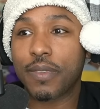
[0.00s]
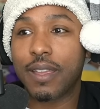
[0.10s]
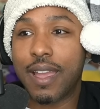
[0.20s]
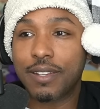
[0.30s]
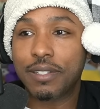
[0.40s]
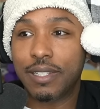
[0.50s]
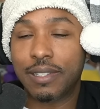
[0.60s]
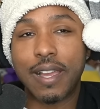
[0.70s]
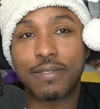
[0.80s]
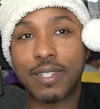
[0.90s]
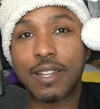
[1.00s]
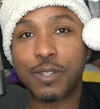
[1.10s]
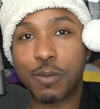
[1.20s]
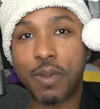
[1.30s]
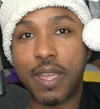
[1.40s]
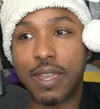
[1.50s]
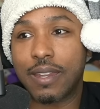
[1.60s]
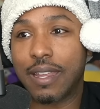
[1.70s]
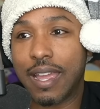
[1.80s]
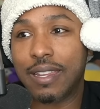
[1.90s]
Actually, life's not too
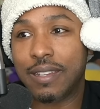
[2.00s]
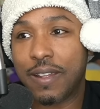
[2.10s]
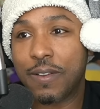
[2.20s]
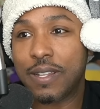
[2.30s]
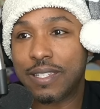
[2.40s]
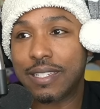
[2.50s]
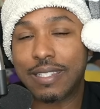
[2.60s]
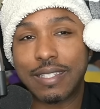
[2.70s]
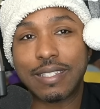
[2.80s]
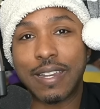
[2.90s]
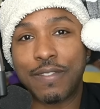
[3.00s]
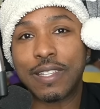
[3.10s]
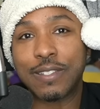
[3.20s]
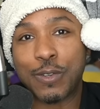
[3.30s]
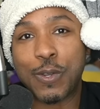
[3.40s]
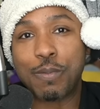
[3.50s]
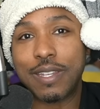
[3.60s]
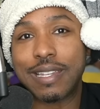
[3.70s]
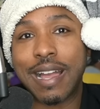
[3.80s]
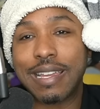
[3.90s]
bad. You know, everything's going to
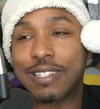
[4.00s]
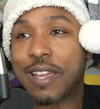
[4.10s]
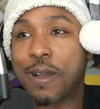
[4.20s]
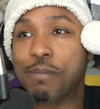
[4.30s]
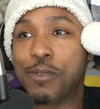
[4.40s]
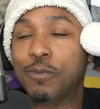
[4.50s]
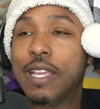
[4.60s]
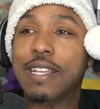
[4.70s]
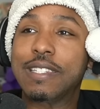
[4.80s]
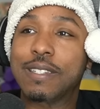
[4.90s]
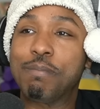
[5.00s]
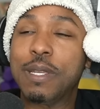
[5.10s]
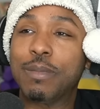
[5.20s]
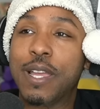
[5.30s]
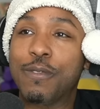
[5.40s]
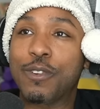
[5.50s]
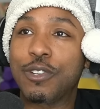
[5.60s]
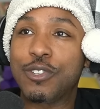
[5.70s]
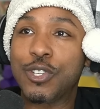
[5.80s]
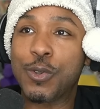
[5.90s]
be Dijal Boo. Thanks, Memelad, for
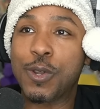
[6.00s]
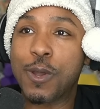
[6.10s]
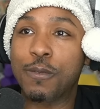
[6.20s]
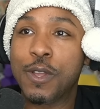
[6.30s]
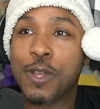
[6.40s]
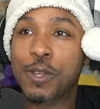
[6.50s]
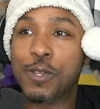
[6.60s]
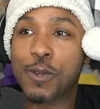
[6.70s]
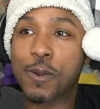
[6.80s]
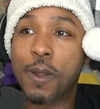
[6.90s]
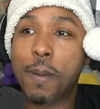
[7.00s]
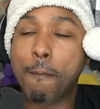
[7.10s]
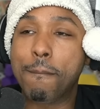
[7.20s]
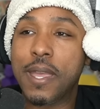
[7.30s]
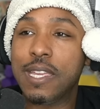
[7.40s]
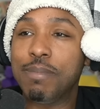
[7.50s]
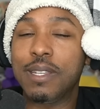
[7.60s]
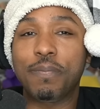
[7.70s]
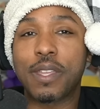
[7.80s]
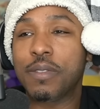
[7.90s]
showing off your
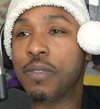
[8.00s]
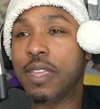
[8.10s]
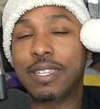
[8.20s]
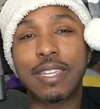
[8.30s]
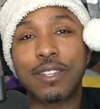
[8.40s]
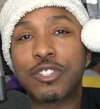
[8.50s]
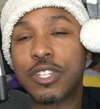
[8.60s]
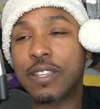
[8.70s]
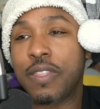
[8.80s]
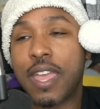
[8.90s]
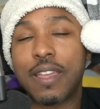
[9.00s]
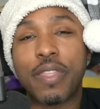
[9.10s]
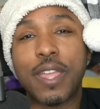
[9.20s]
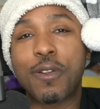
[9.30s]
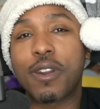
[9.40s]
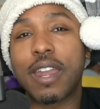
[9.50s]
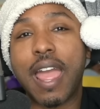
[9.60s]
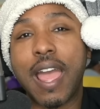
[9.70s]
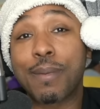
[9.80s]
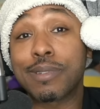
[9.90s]
baby. They are an
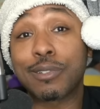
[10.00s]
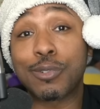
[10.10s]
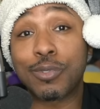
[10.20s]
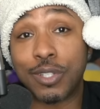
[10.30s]
absolute